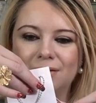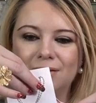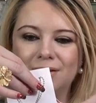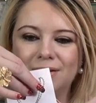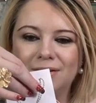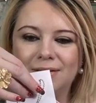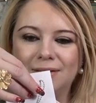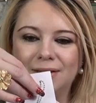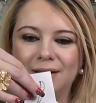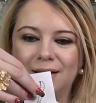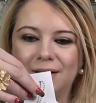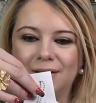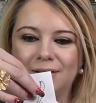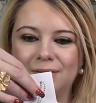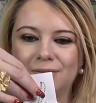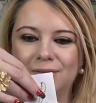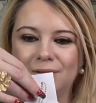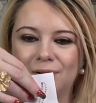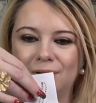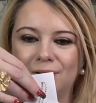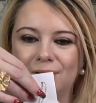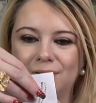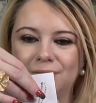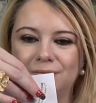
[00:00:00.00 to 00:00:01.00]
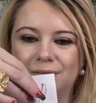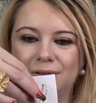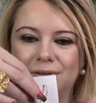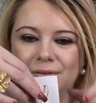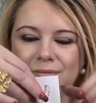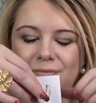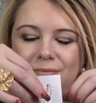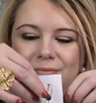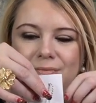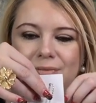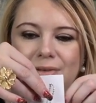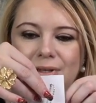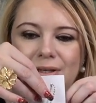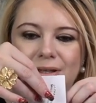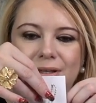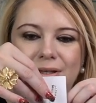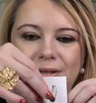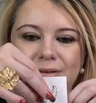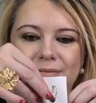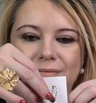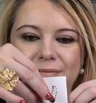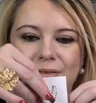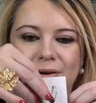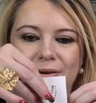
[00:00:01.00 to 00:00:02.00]
yeah, the
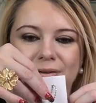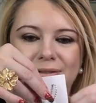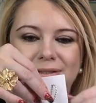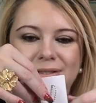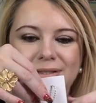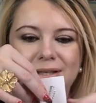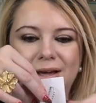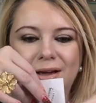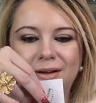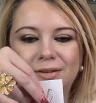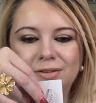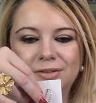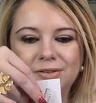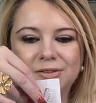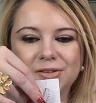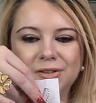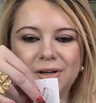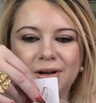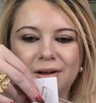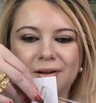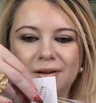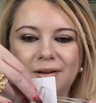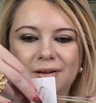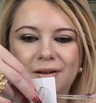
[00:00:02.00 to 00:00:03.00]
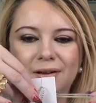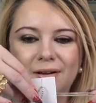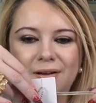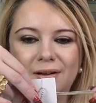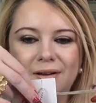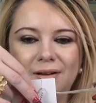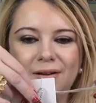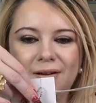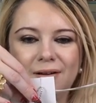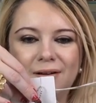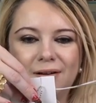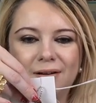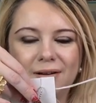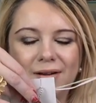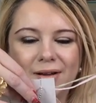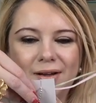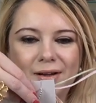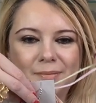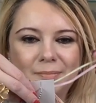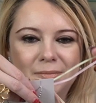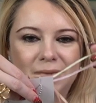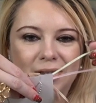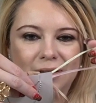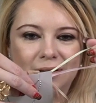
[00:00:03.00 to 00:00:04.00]
Revive, Entendre,
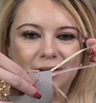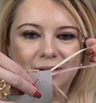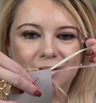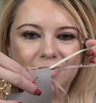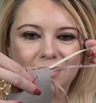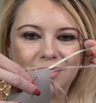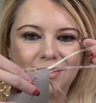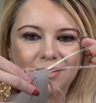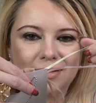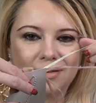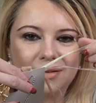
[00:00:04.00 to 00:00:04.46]
I mean,